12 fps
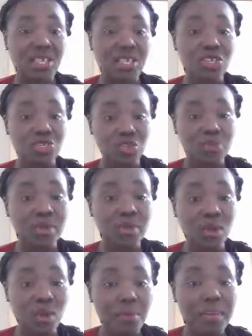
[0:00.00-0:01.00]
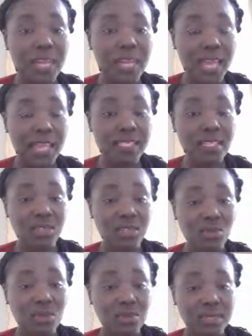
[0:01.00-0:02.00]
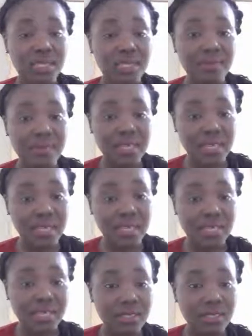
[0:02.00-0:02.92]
should be communicated to the receiving unit,